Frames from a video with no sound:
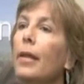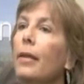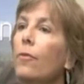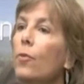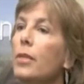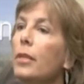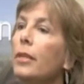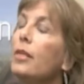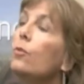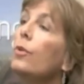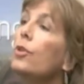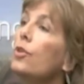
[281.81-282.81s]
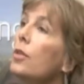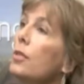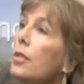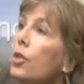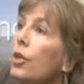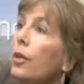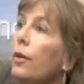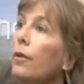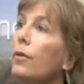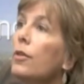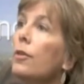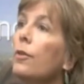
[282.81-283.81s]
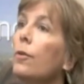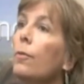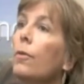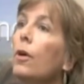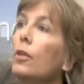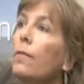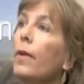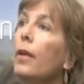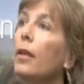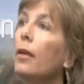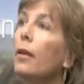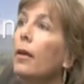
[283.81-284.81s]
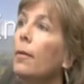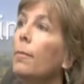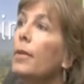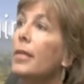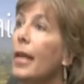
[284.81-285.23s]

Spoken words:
he'd recently switched just this year to cultivating